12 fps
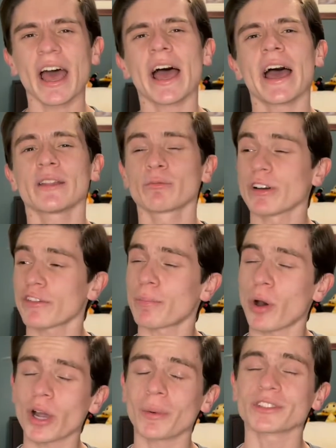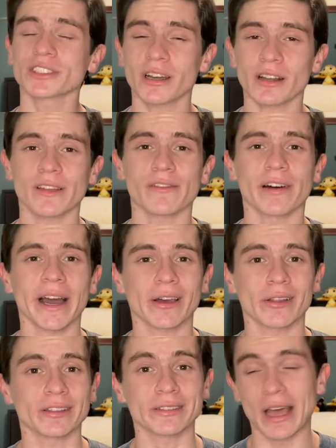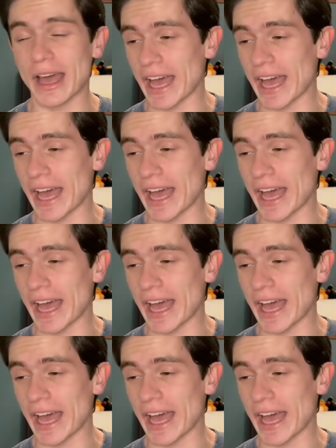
And with Pokemon Scarlet and Violet